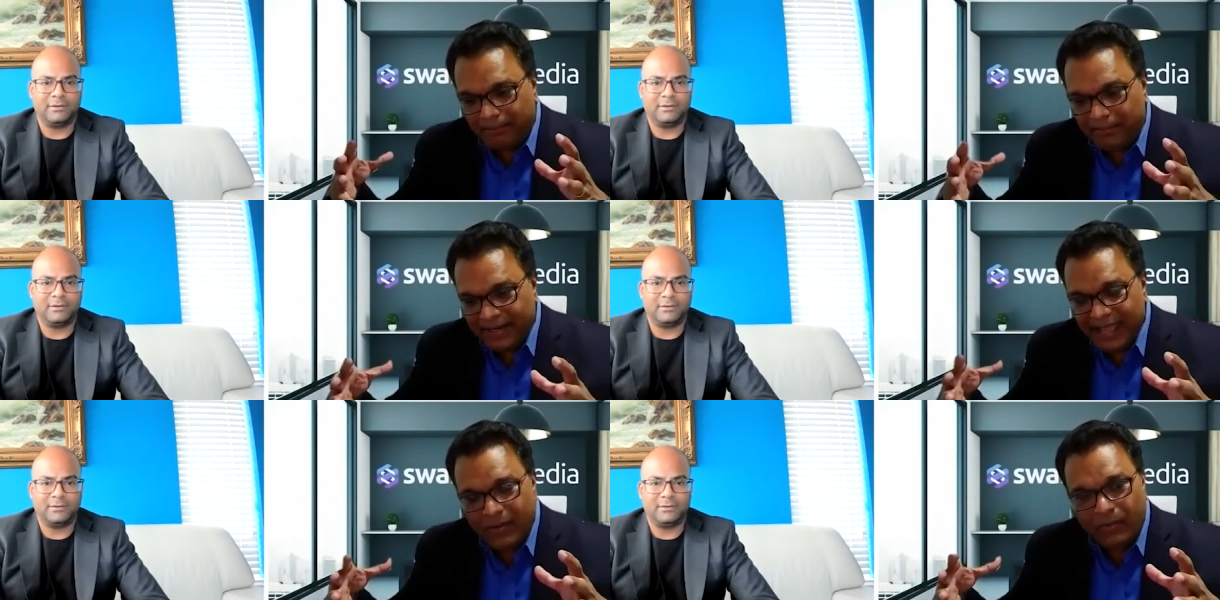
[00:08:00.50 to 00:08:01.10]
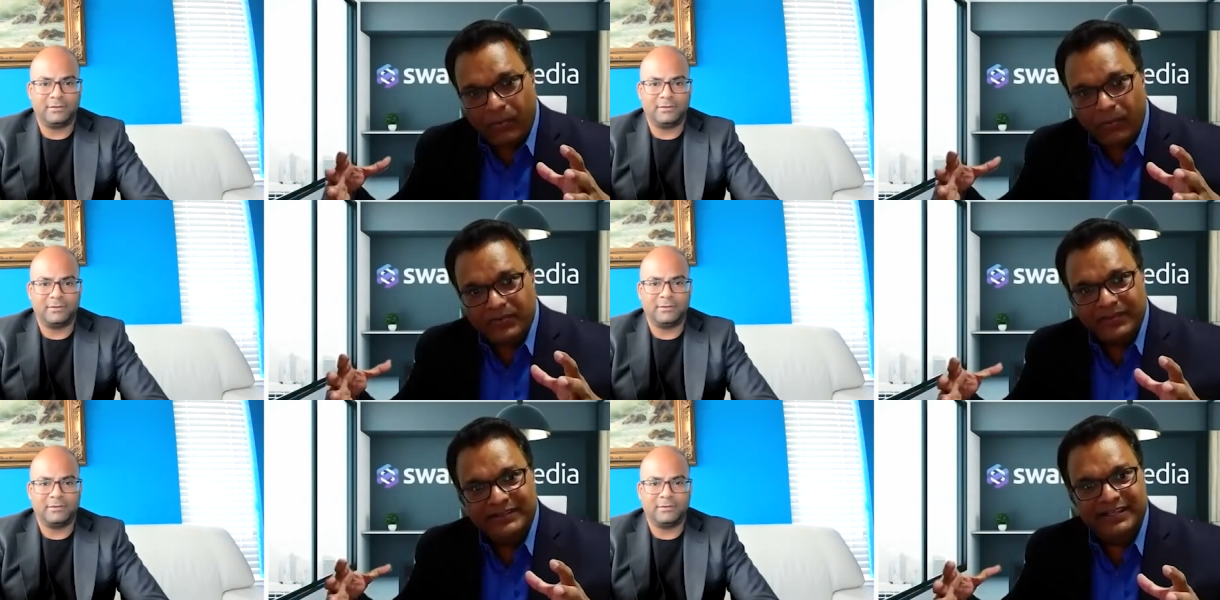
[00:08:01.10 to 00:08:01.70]
Speaker 1: bringing all
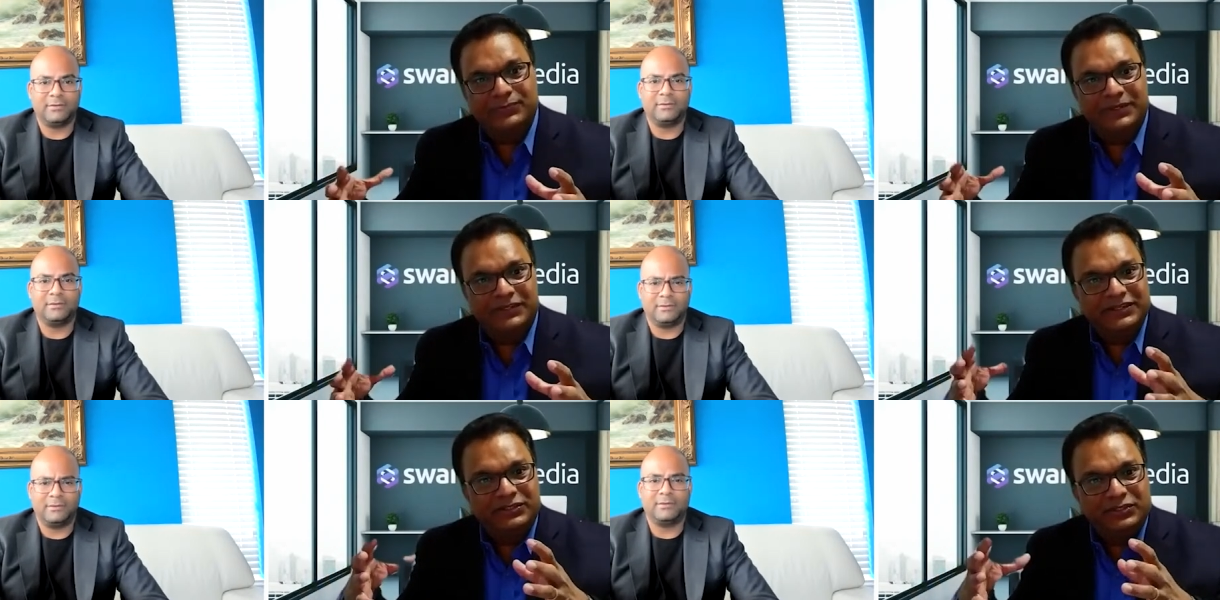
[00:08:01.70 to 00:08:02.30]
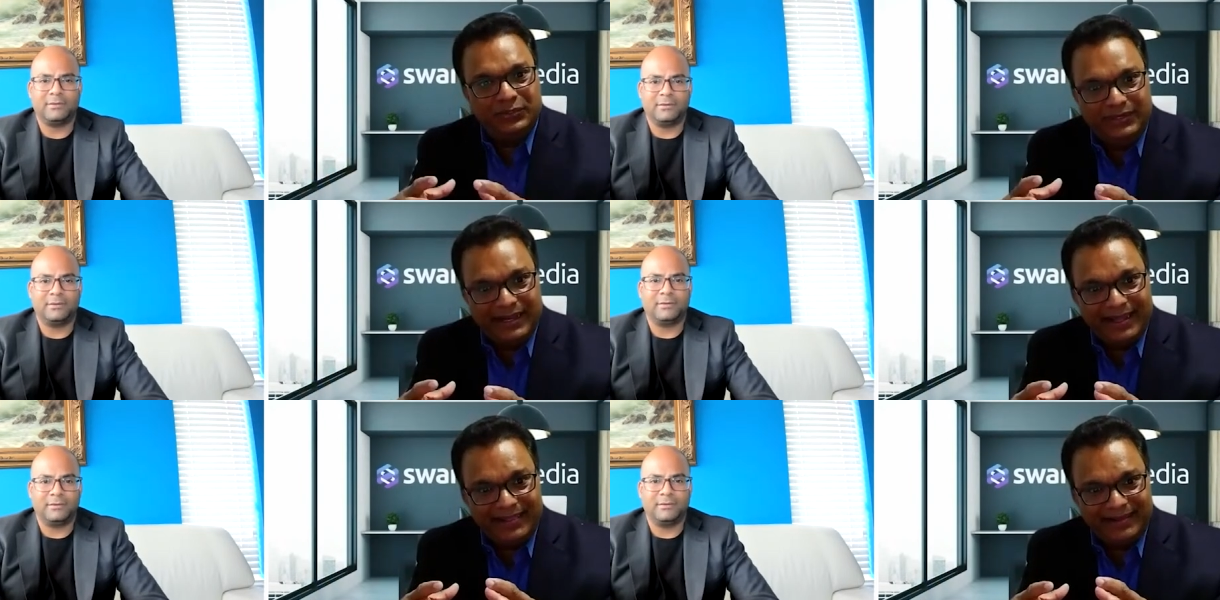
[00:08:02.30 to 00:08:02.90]
of these expertise
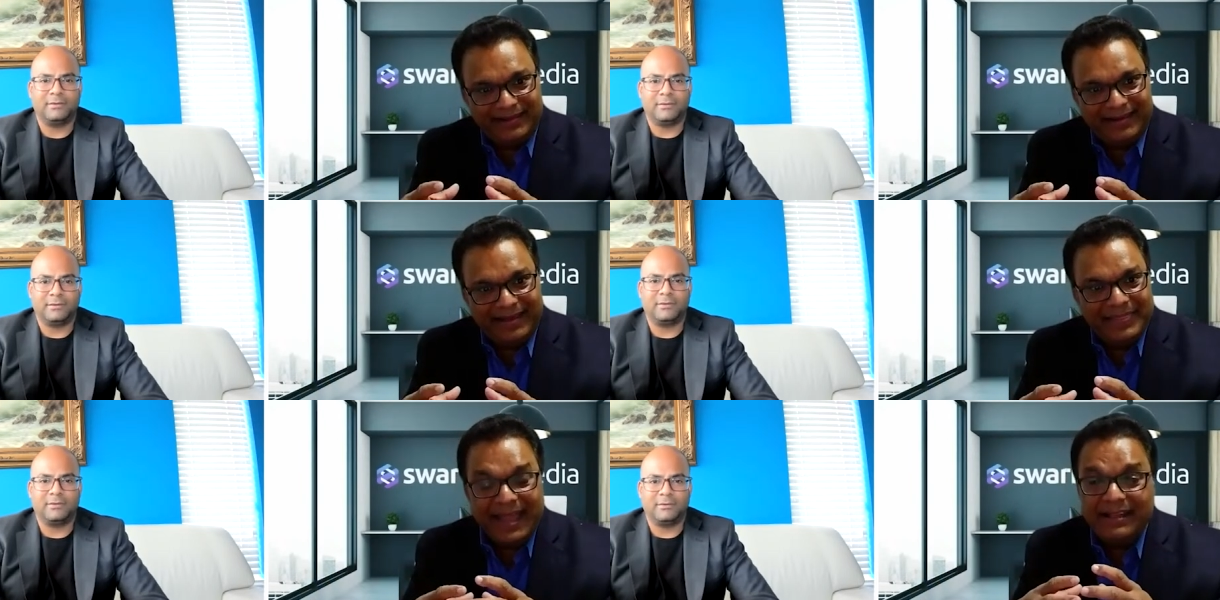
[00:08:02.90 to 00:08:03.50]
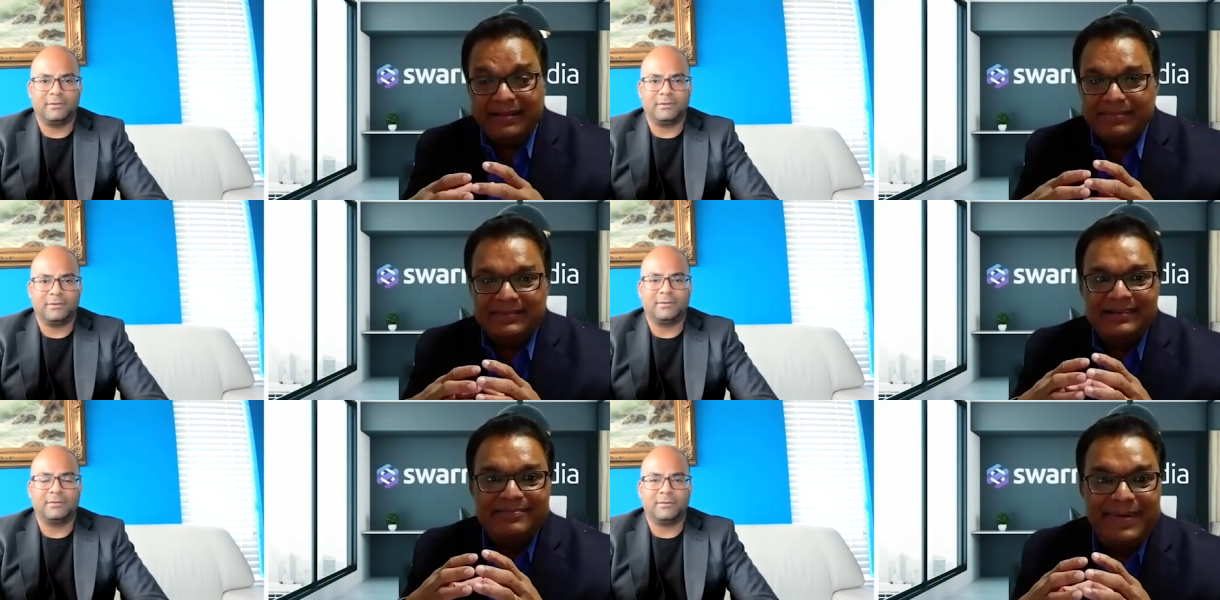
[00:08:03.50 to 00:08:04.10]
together, that
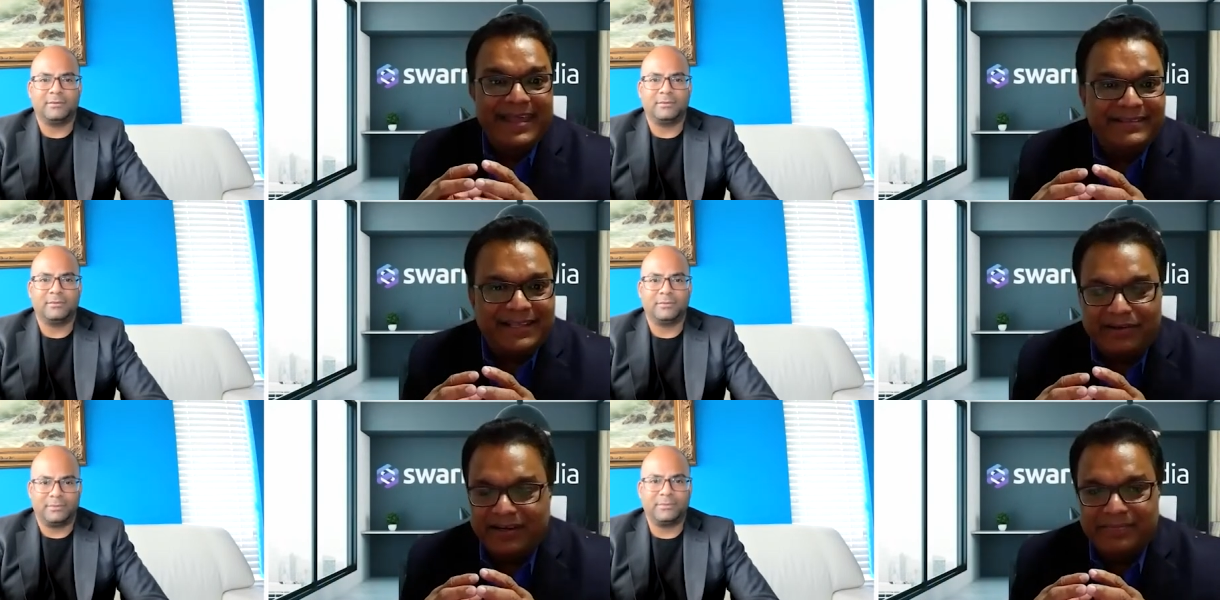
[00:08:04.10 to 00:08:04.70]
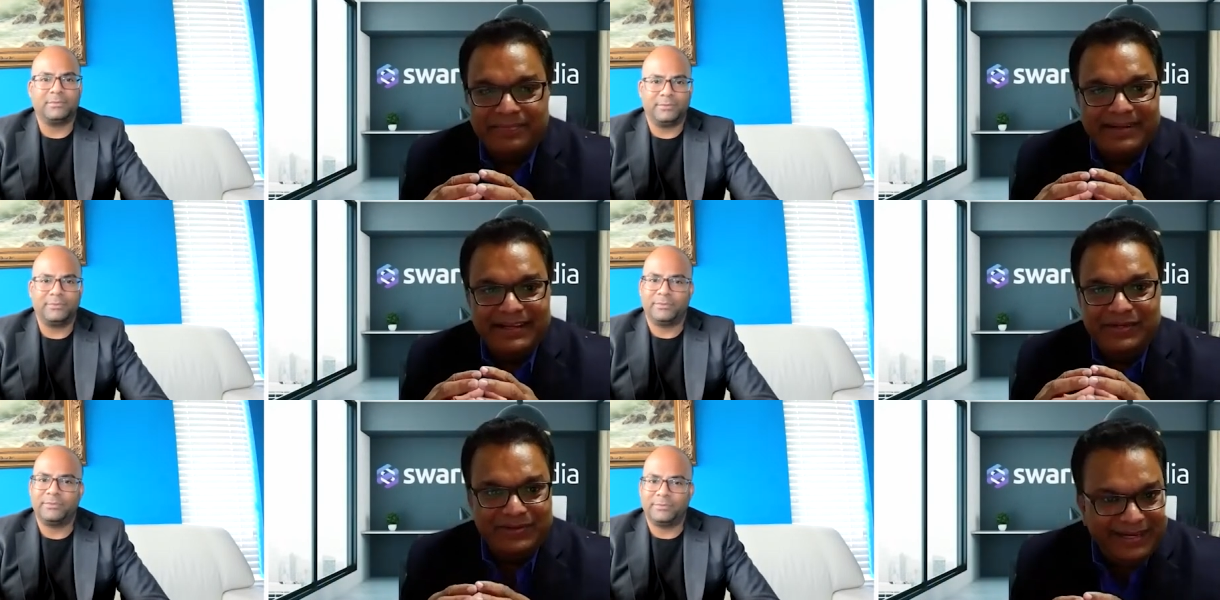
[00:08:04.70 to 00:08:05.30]
makes our company
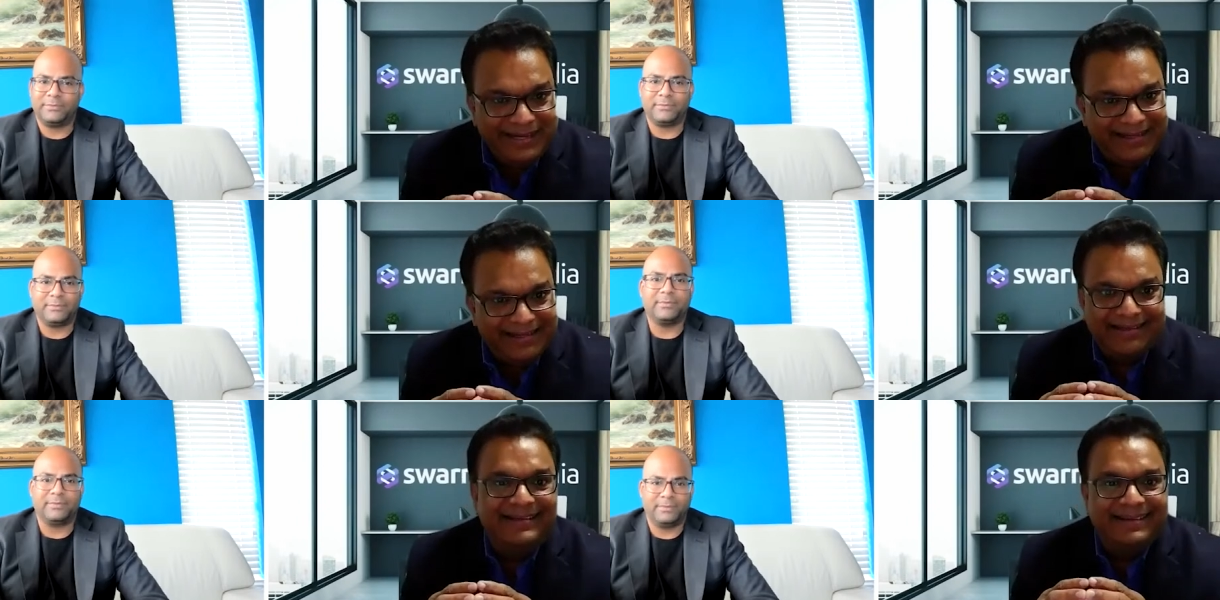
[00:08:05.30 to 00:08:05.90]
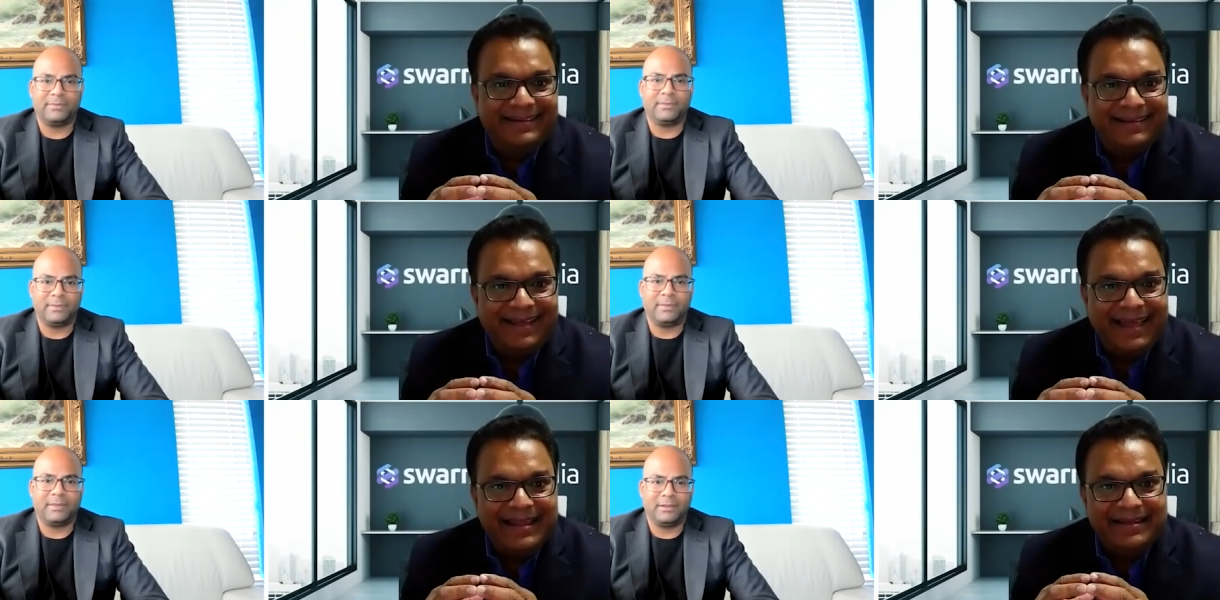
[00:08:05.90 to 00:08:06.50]
unique
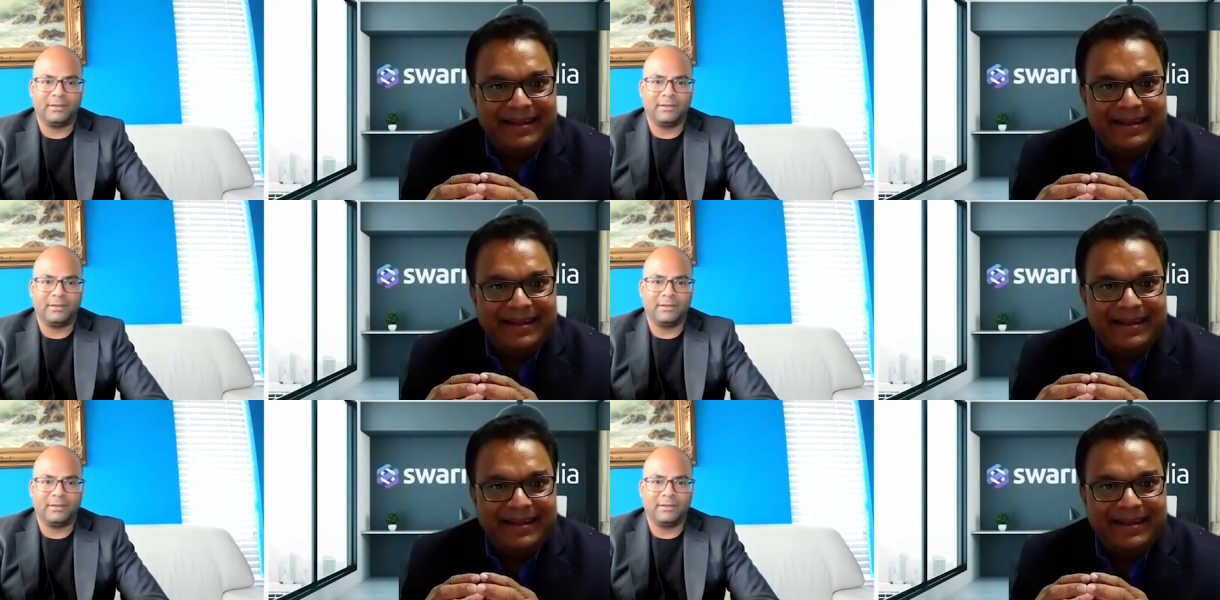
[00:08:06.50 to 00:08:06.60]
and,